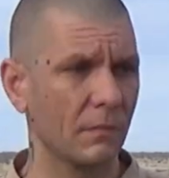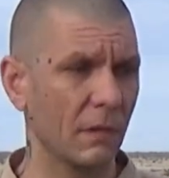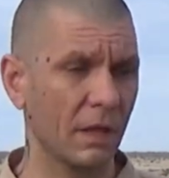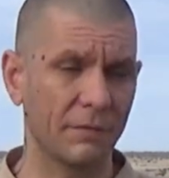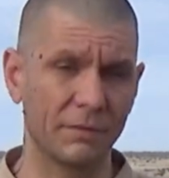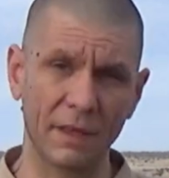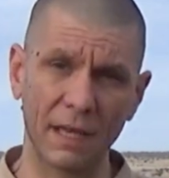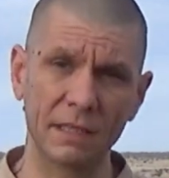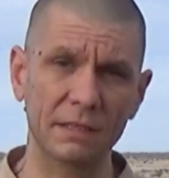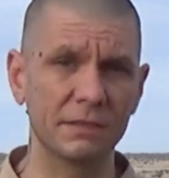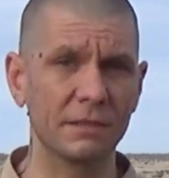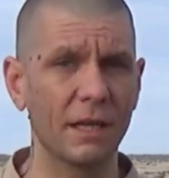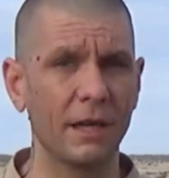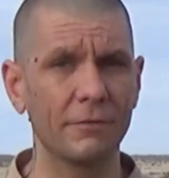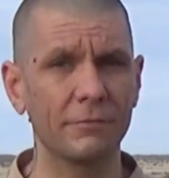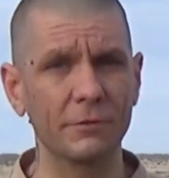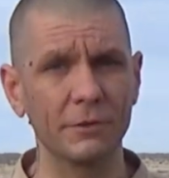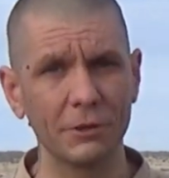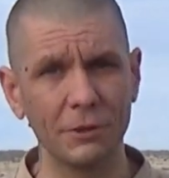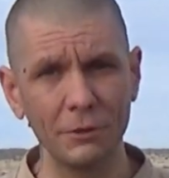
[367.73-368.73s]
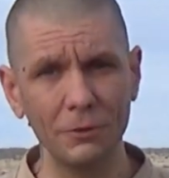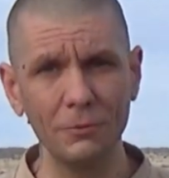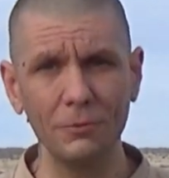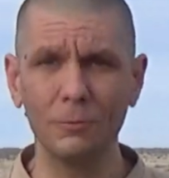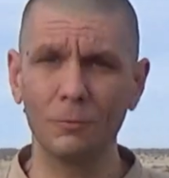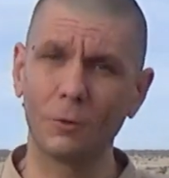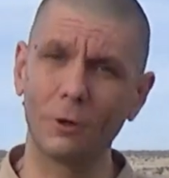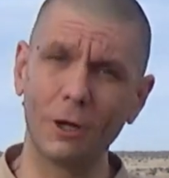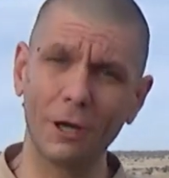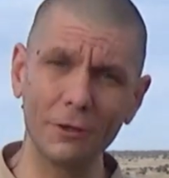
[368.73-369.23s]
If that's not for you,
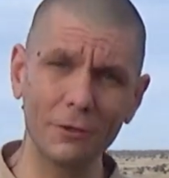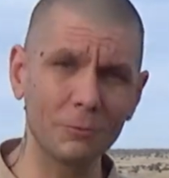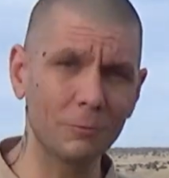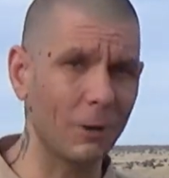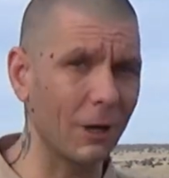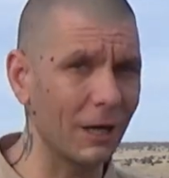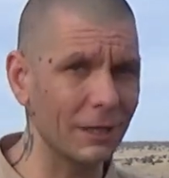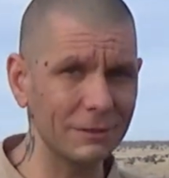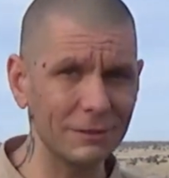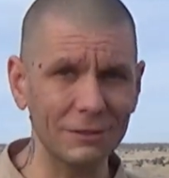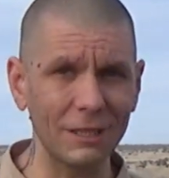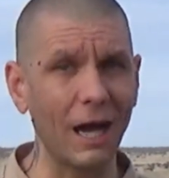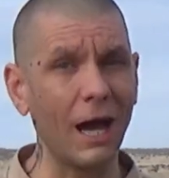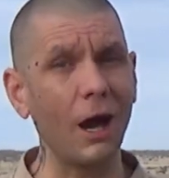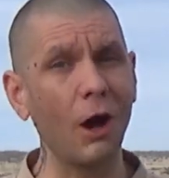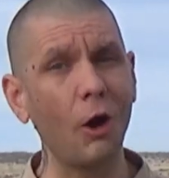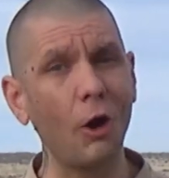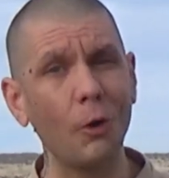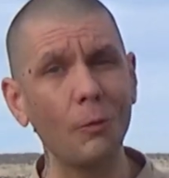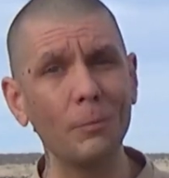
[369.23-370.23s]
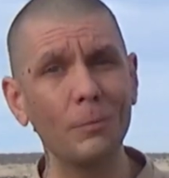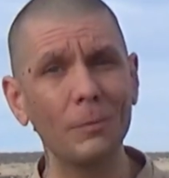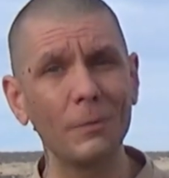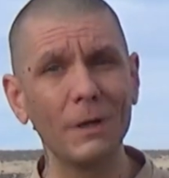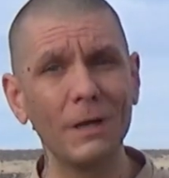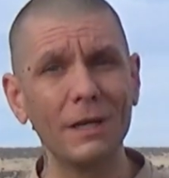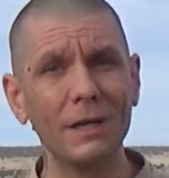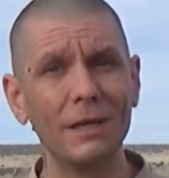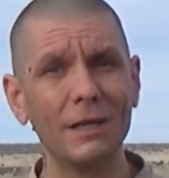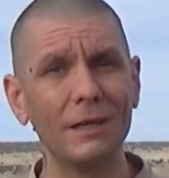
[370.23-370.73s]
well, otherwise, I hope
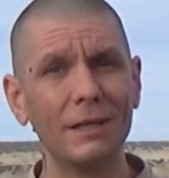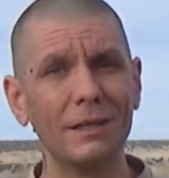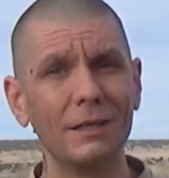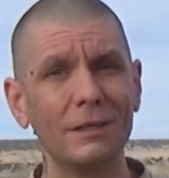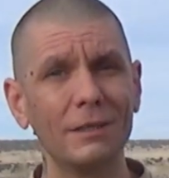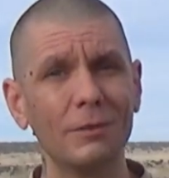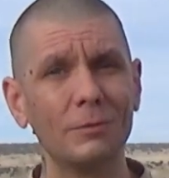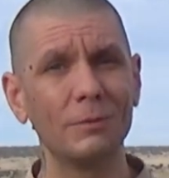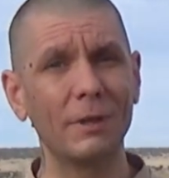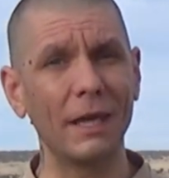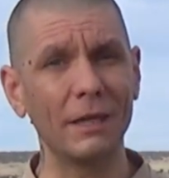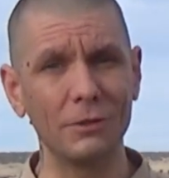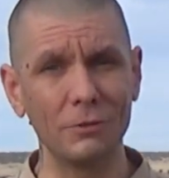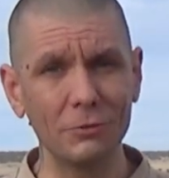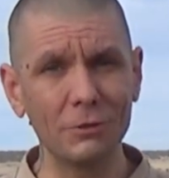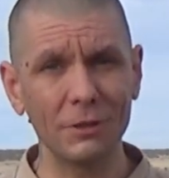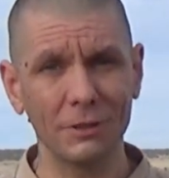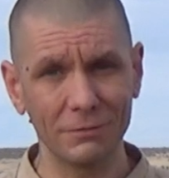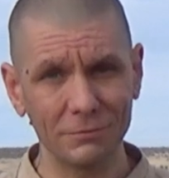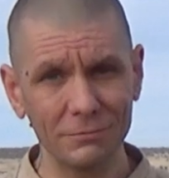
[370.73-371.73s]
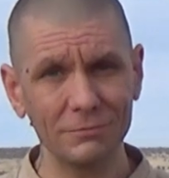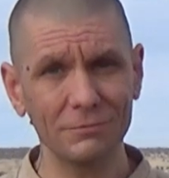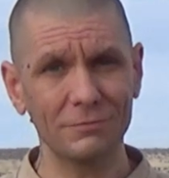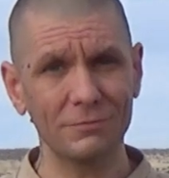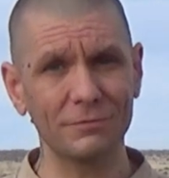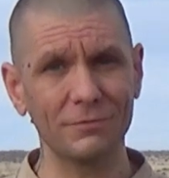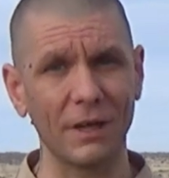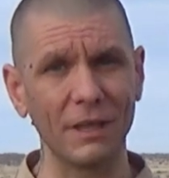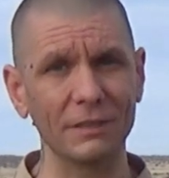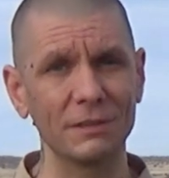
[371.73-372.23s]
that you can
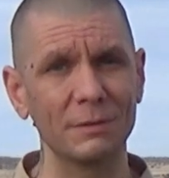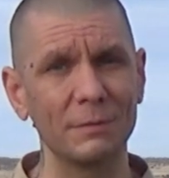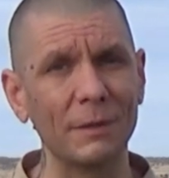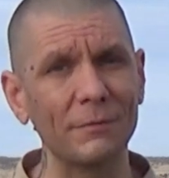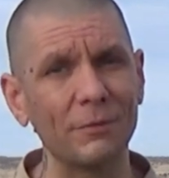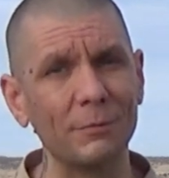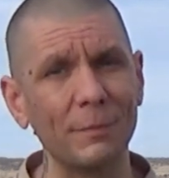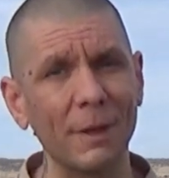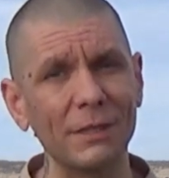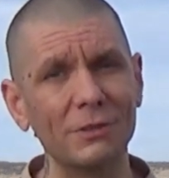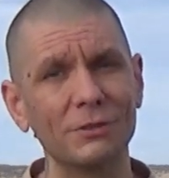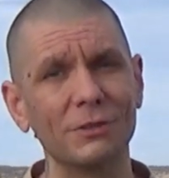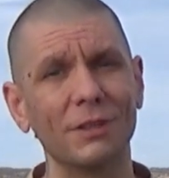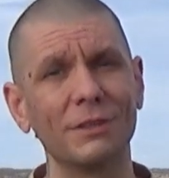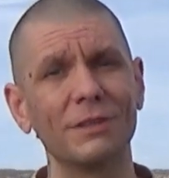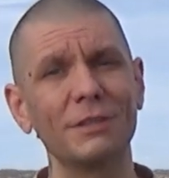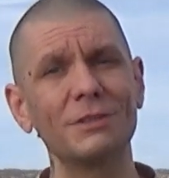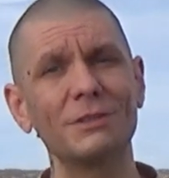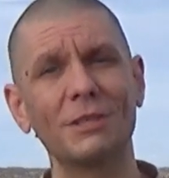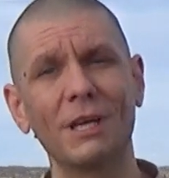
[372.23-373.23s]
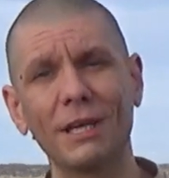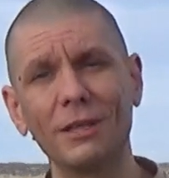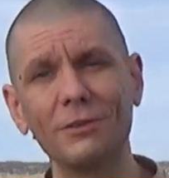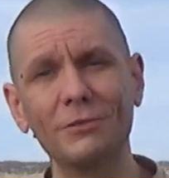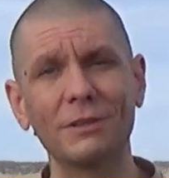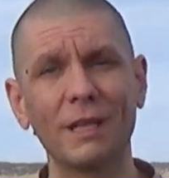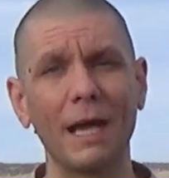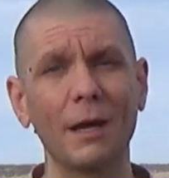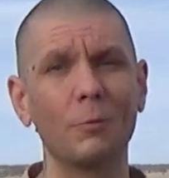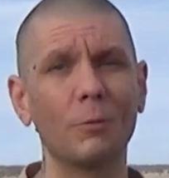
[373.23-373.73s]
find some information on this channel
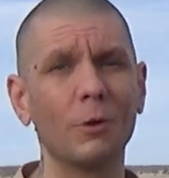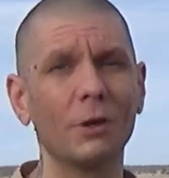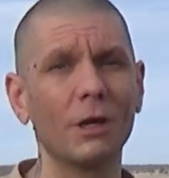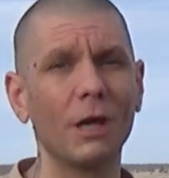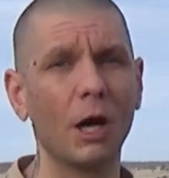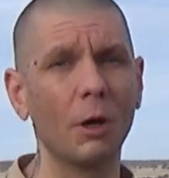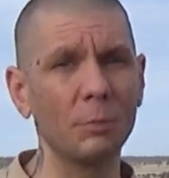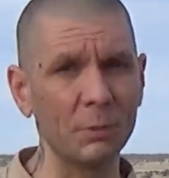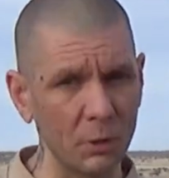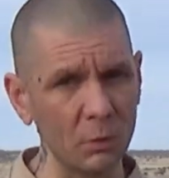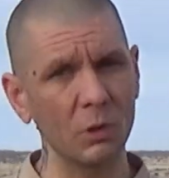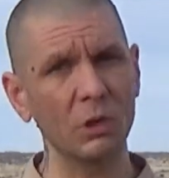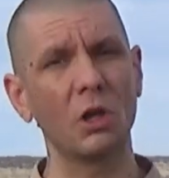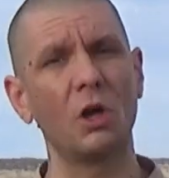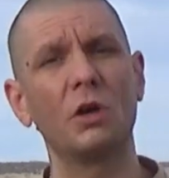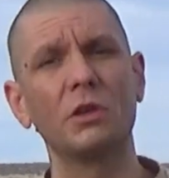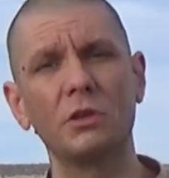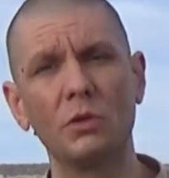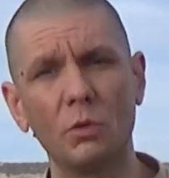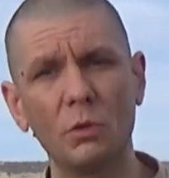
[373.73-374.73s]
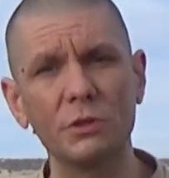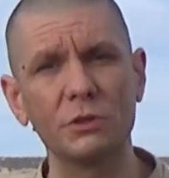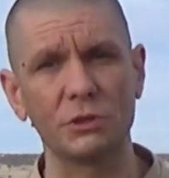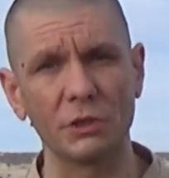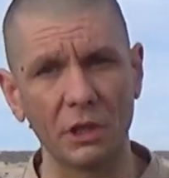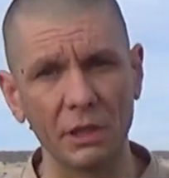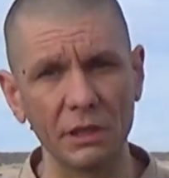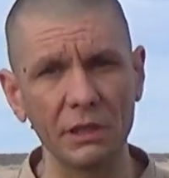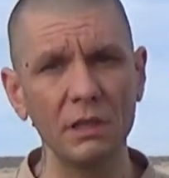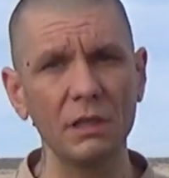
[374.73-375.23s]
that will help you along your
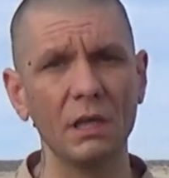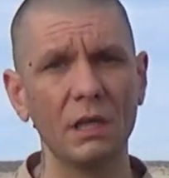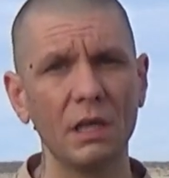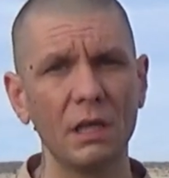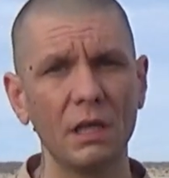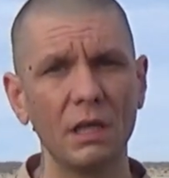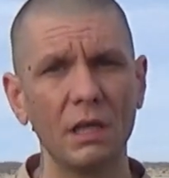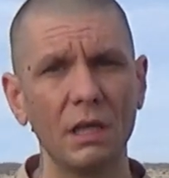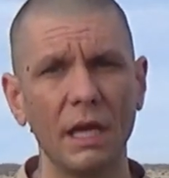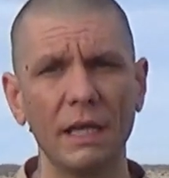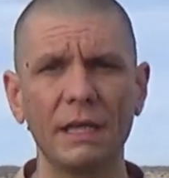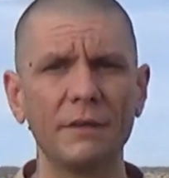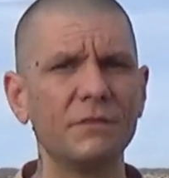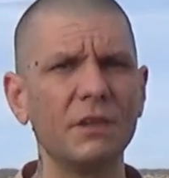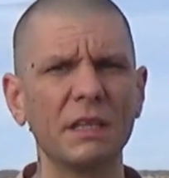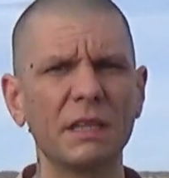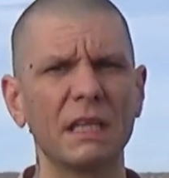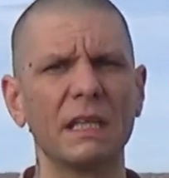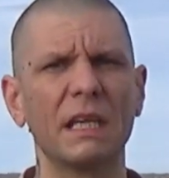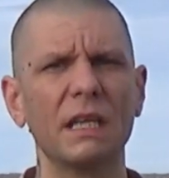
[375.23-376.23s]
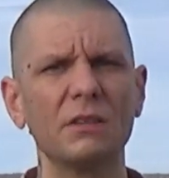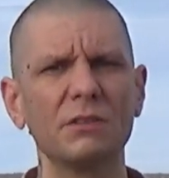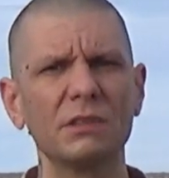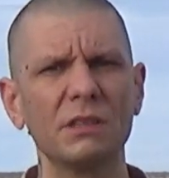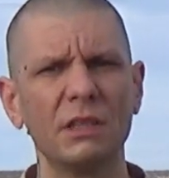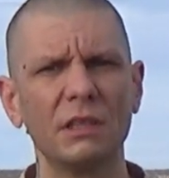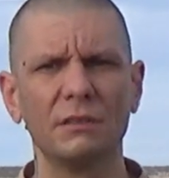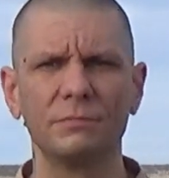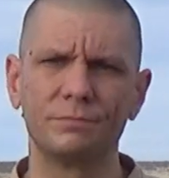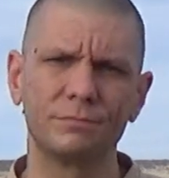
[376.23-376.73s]
journey. And if nothing else,
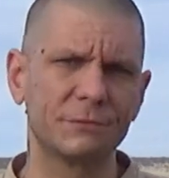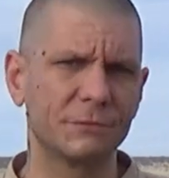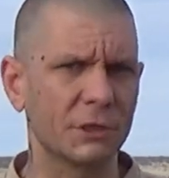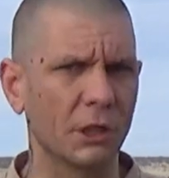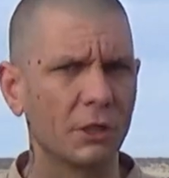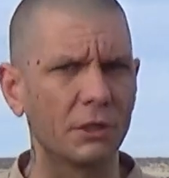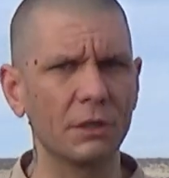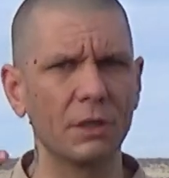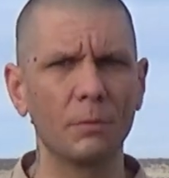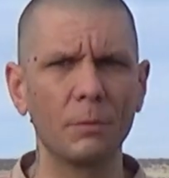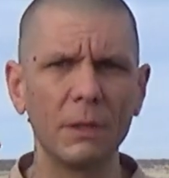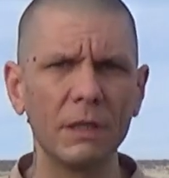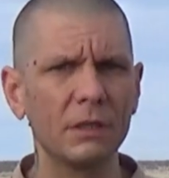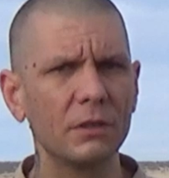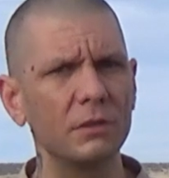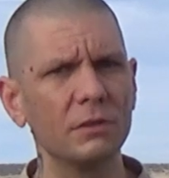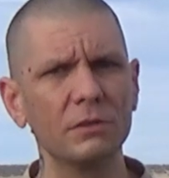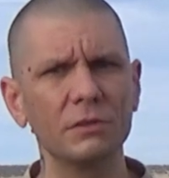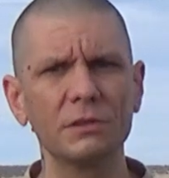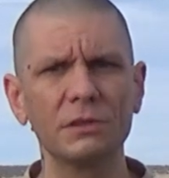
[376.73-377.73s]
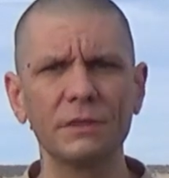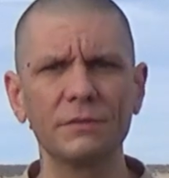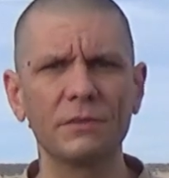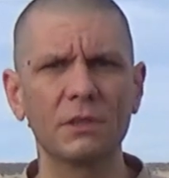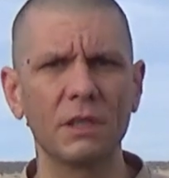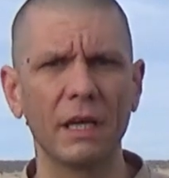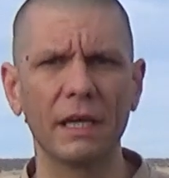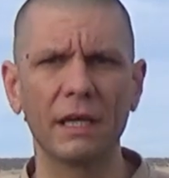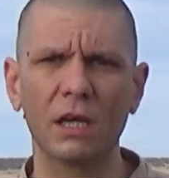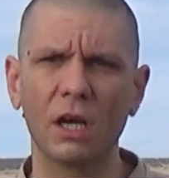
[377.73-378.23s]
turn the wheels
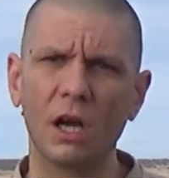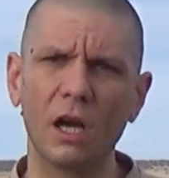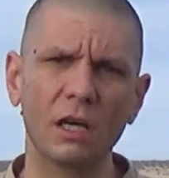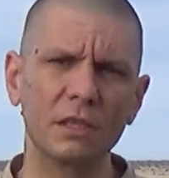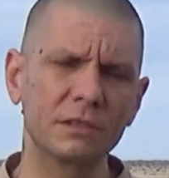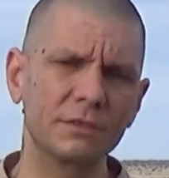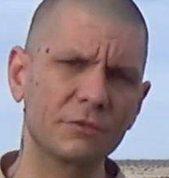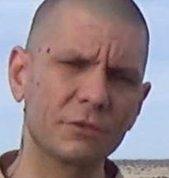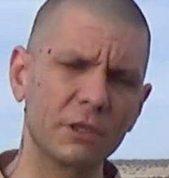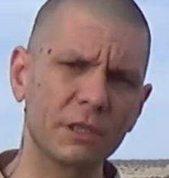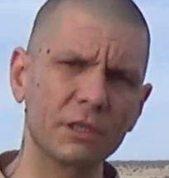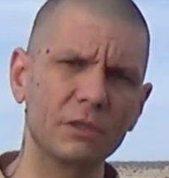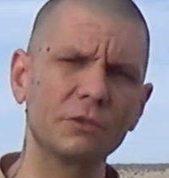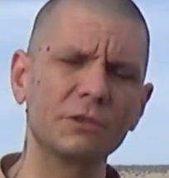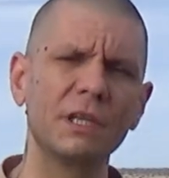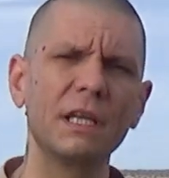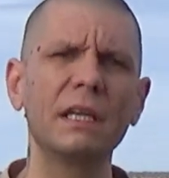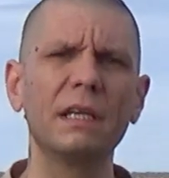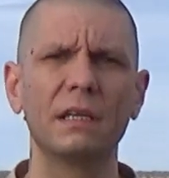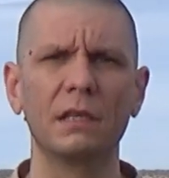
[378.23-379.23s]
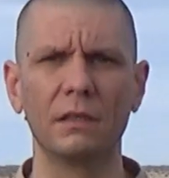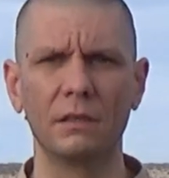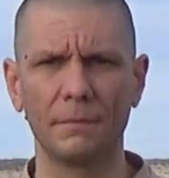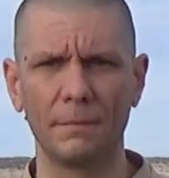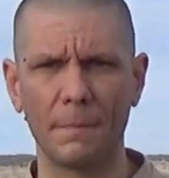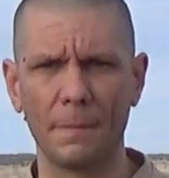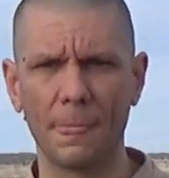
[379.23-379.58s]
and cogs of critical thinking.